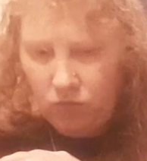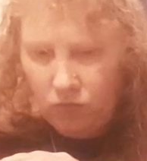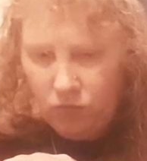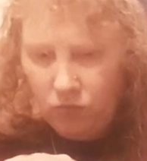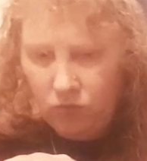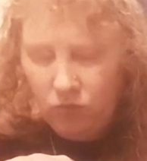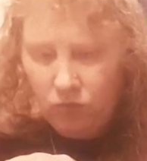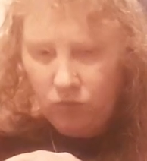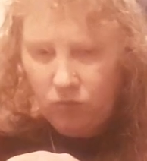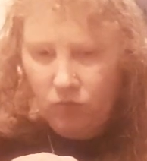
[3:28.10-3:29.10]

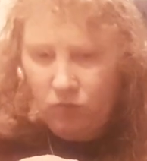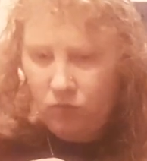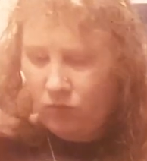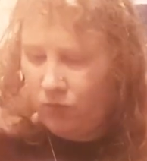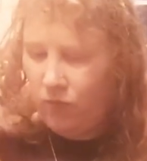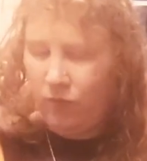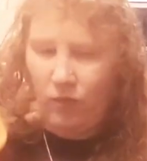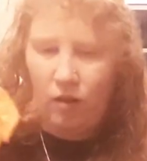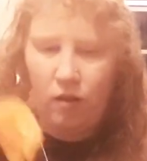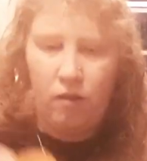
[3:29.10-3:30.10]

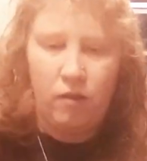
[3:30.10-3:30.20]
(silent)